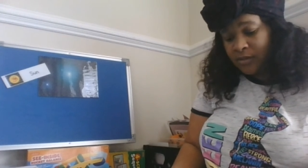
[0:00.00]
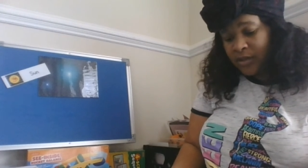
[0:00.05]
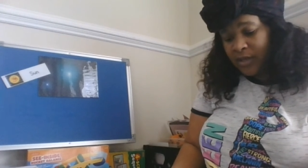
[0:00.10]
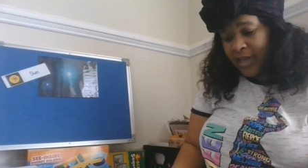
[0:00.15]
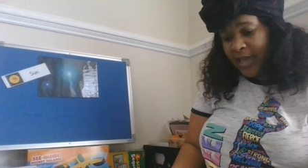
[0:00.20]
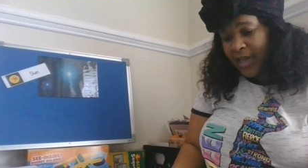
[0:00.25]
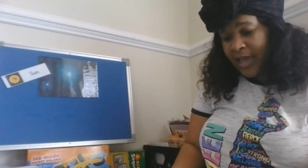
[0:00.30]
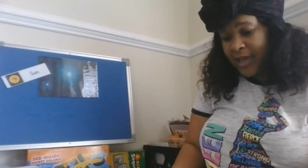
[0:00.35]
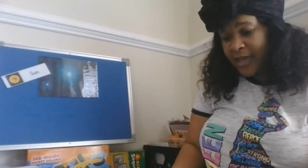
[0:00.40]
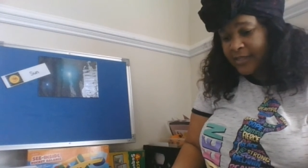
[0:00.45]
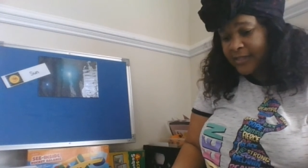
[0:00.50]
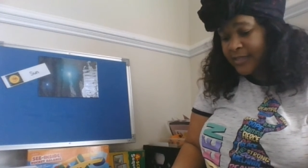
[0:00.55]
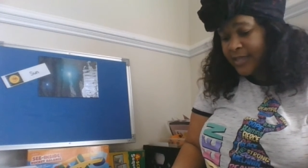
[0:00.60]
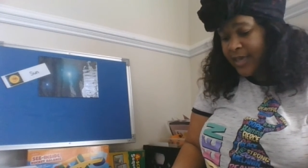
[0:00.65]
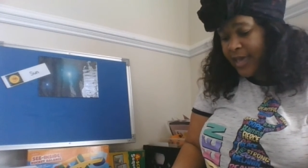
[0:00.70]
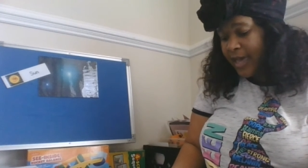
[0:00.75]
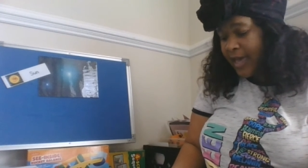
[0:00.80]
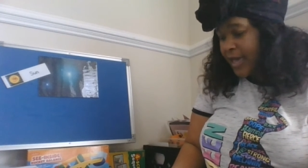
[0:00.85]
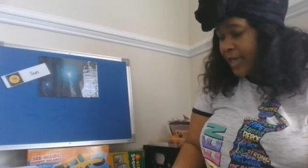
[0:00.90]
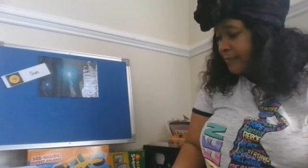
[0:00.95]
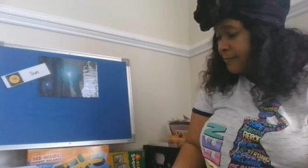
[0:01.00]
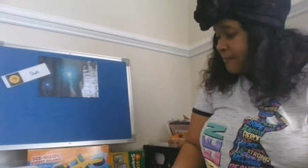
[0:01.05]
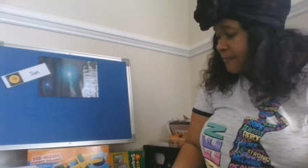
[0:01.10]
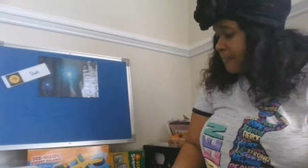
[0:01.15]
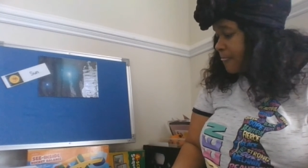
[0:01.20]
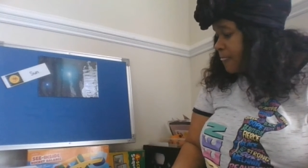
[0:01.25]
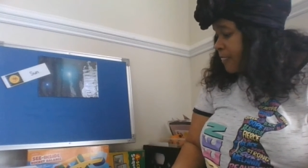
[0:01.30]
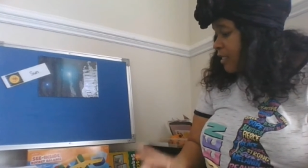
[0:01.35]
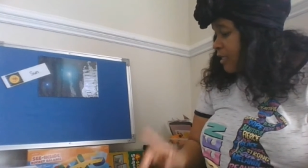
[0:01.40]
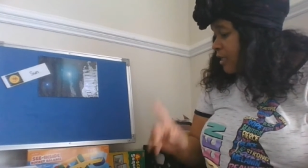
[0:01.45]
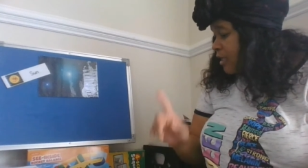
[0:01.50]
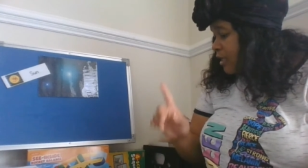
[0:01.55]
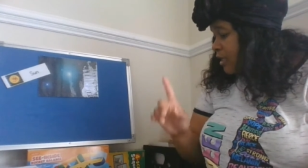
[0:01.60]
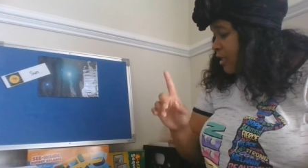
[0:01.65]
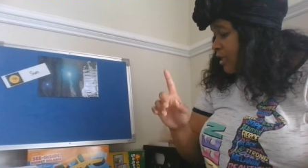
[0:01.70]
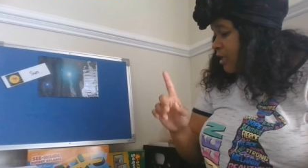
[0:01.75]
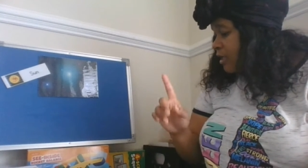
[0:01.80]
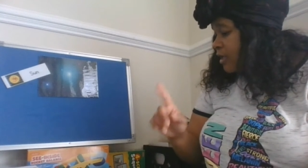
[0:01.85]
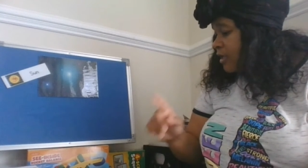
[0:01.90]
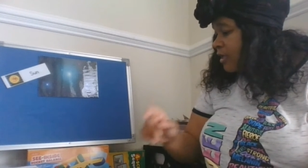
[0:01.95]
it has that.
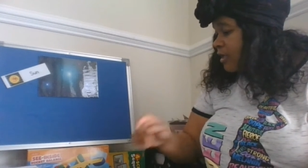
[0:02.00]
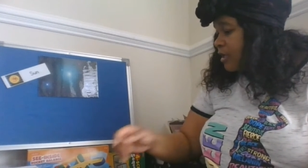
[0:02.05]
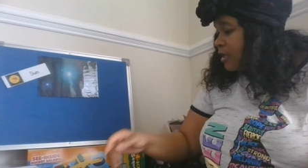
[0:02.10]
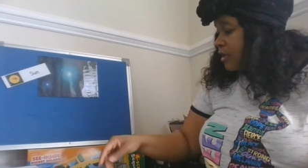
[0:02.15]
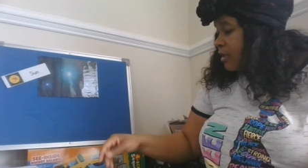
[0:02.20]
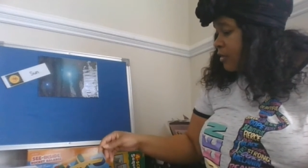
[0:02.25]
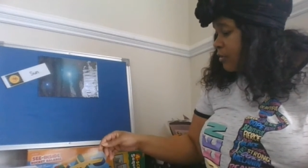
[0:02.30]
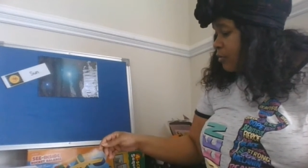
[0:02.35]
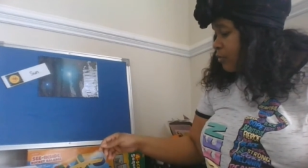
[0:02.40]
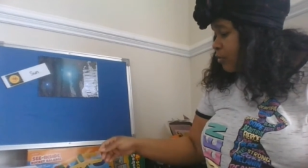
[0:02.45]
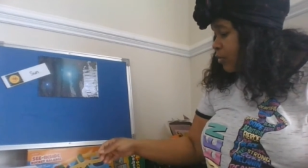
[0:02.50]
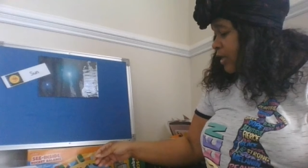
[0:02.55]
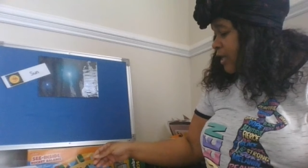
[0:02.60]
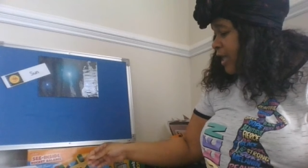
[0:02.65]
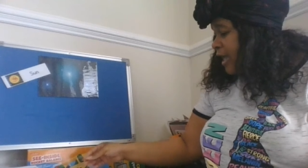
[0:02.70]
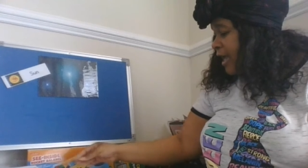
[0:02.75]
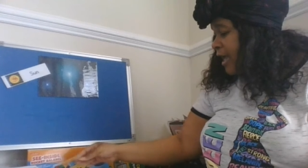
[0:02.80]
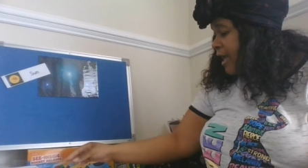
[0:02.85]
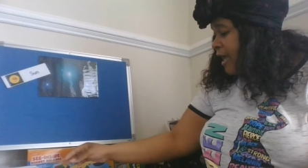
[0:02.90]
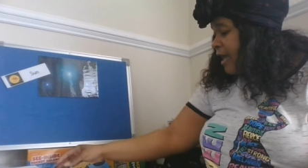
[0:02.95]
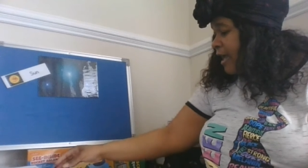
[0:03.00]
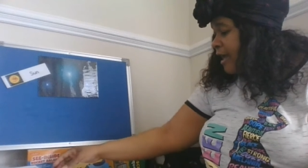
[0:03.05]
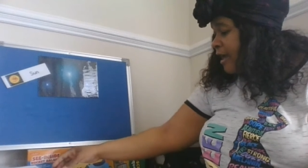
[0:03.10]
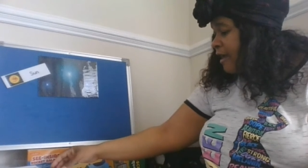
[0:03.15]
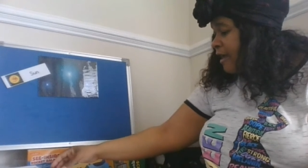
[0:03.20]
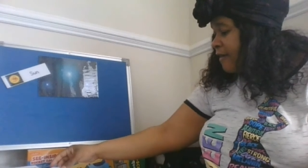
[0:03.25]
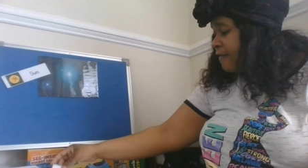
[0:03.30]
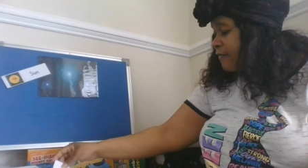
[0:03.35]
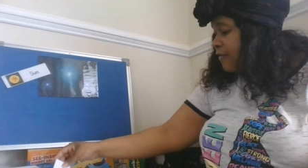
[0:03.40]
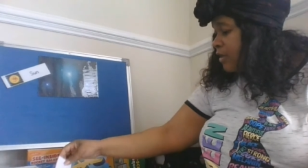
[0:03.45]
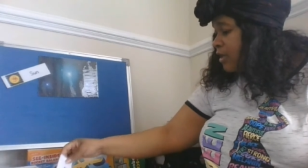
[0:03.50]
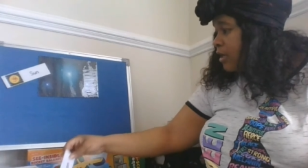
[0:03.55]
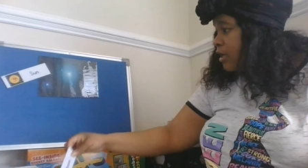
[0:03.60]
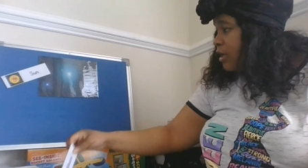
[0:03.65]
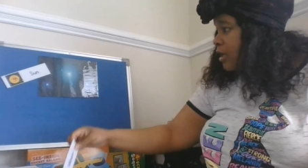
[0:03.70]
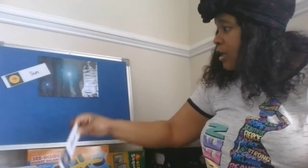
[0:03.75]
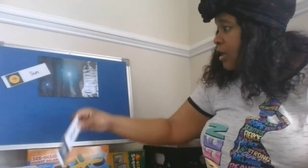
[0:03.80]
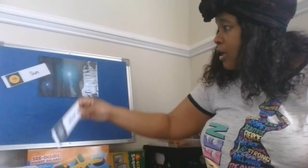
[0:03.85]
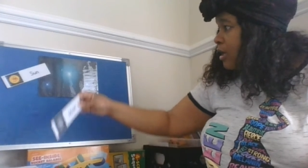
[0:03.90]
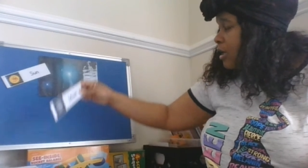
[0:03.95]
We have
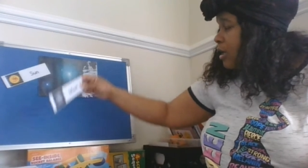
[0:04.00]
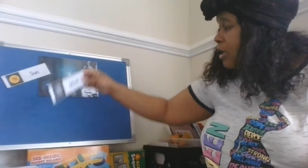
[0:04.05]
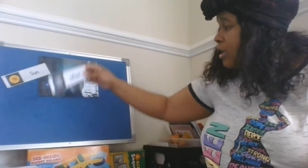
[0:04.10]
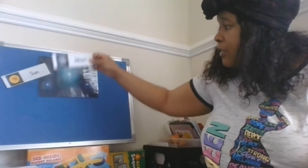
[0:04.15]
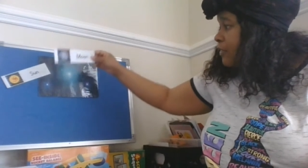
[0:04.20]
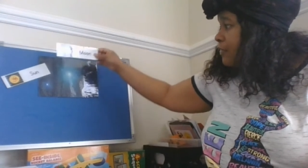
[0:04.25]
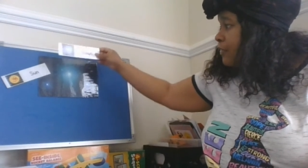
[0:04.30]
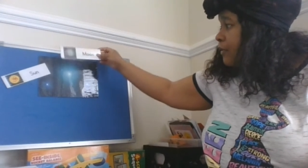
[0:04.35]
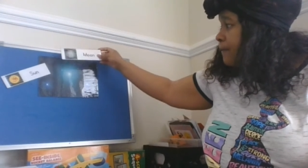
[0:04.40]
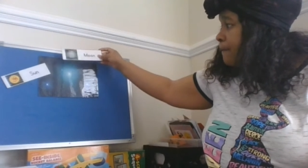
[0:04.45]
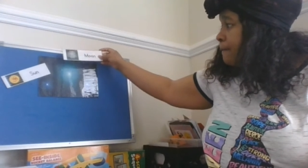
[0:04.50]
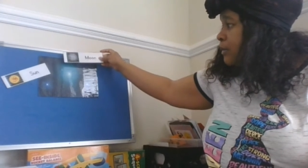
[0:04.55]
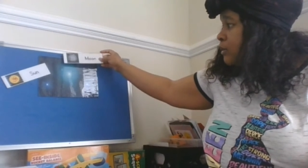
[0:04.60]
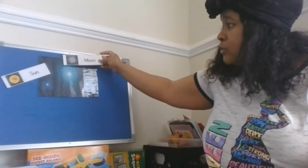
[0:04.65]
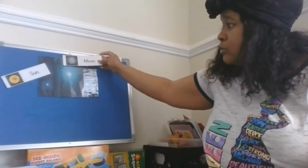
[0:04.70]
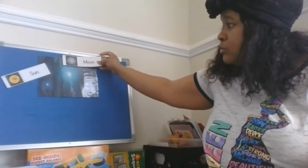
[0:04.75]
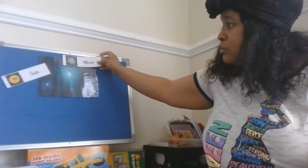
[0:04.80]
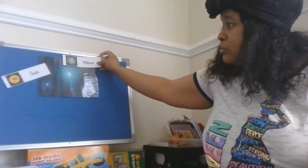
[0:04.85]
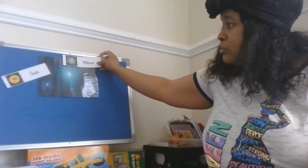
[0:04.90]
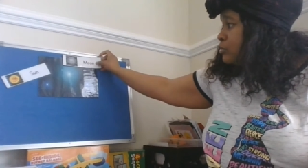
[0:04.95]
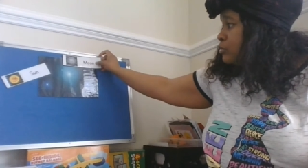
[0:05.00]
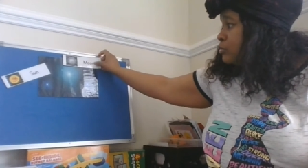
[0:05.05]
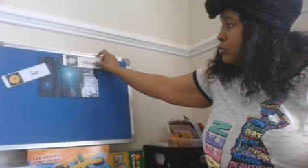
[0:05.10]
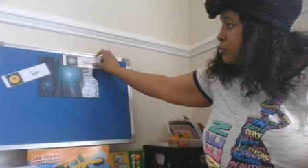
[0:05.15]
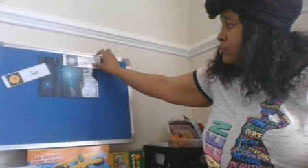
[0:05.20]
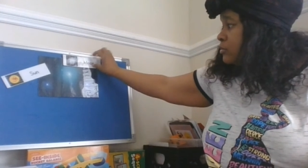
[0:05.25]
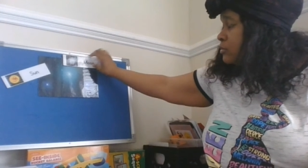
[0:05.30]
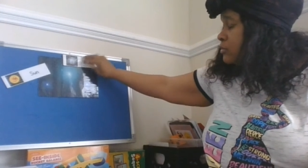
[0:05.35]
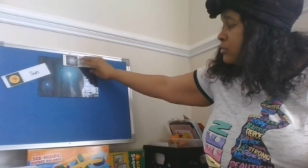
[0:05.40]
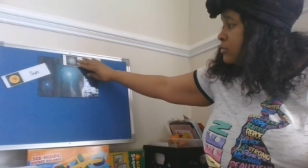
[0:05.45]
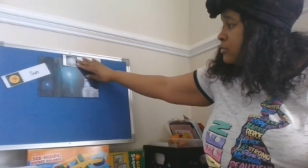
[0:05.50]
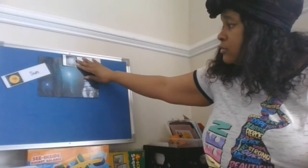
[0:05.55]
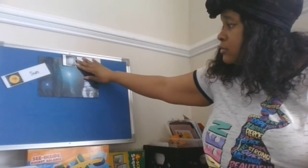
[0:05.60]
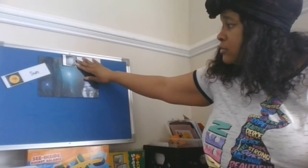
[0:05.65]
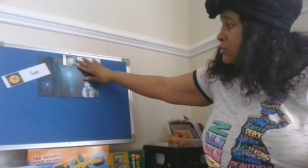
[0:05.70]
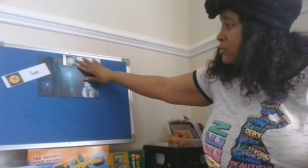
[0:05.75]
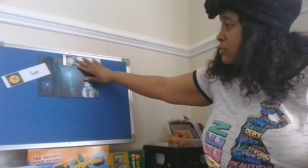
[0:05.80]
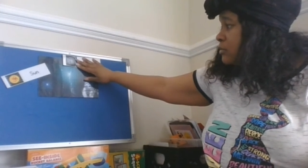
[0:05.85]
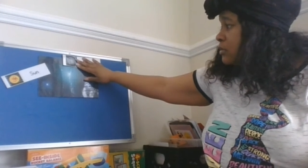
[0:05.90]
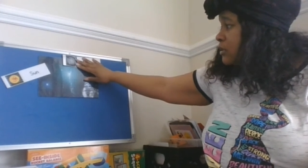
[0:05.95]
the moon
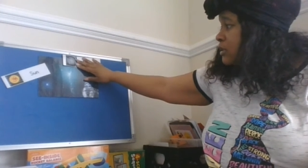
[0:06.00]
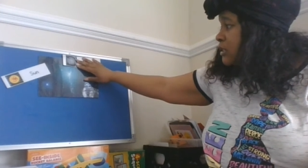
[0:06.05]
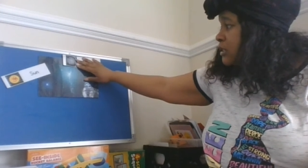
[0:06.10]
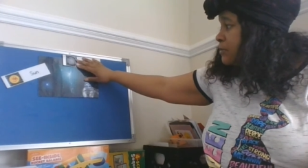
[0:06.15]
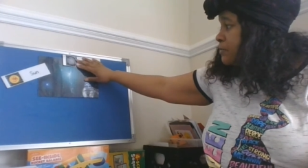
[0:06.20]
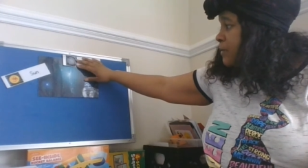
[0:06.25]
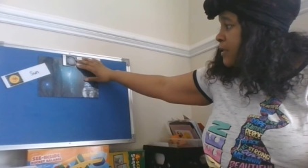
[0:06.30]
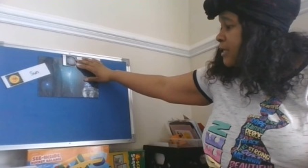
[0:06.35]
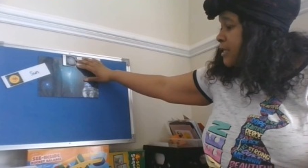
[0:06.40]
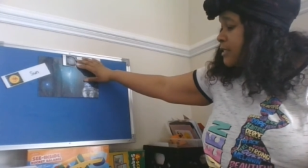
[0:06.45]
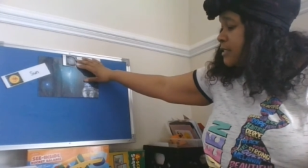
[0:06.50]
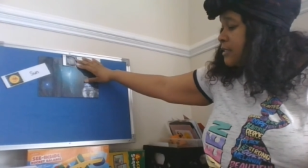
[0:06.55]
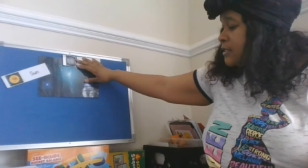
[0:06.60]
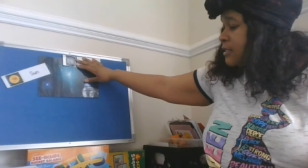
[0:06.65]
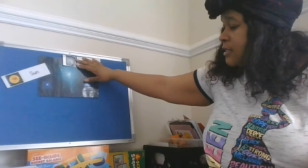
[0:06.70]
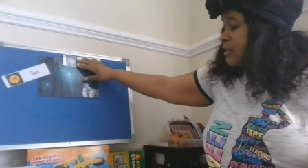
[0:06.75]
in space.